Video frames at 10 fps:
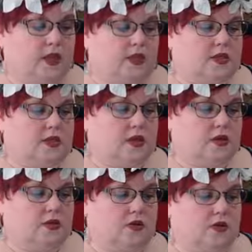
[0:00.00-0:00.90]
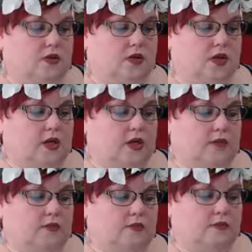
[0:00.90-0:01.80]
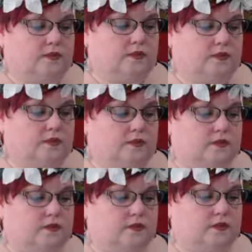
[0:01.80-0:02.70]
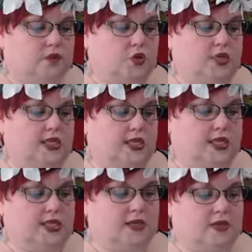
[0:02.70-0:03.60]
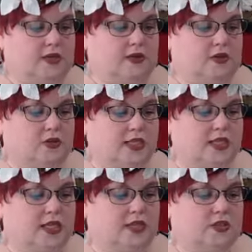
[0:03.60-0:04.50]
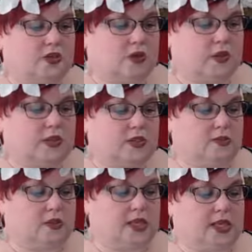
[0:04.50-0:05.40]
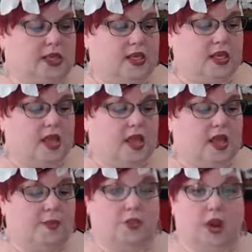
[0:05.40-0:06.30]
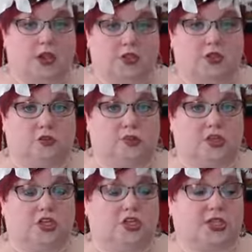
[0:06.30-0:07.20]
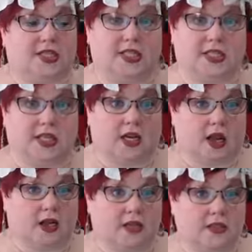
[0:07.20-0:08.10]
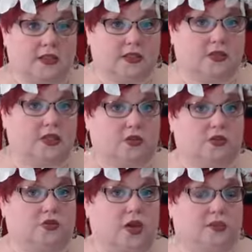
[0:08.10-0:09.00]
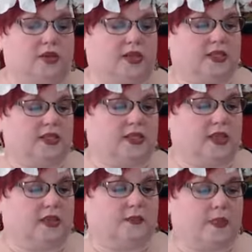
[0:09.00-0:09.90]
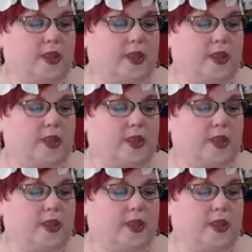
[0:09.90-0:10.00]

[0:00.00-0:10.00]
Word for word: So um, your your deities are going to be Amaterasu because she is a sun goddess. She'll been trying to bring in the sun.